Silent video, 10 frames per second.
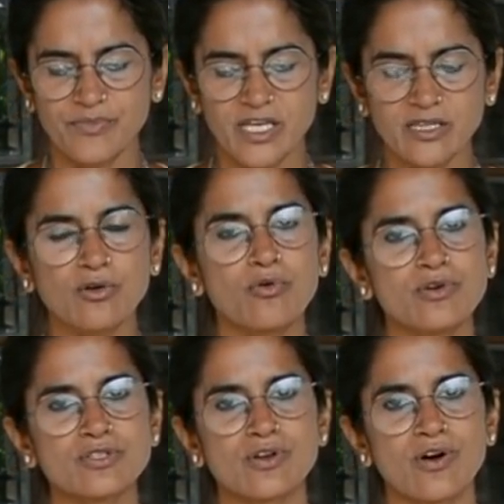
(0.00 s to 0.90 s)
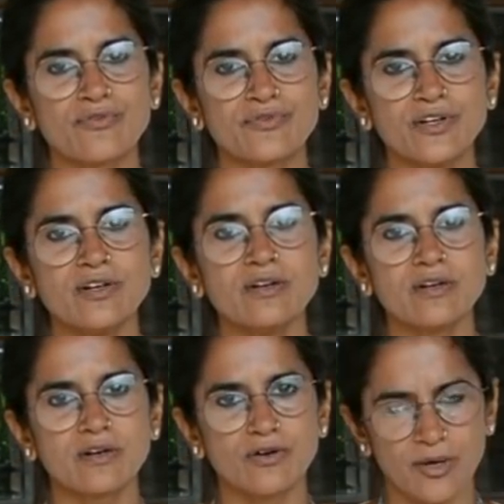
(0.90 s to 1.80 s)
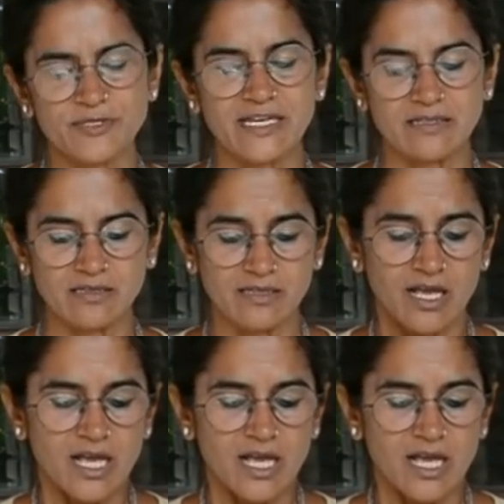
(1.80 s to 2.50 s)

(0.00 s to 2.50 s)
in the course of the crop cycle.